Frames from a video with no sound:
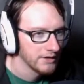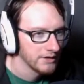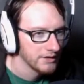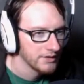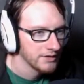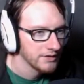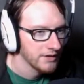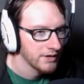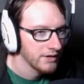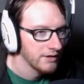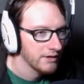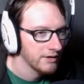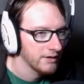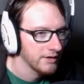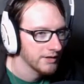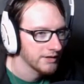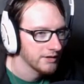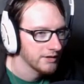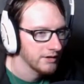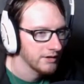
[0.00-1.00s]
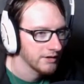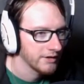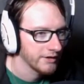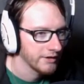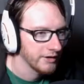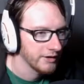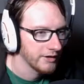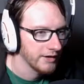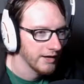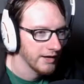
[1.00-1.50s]
So it's all
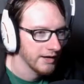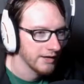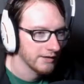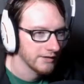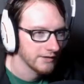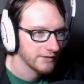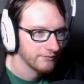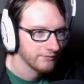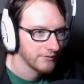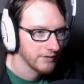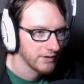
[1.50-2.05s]
good. And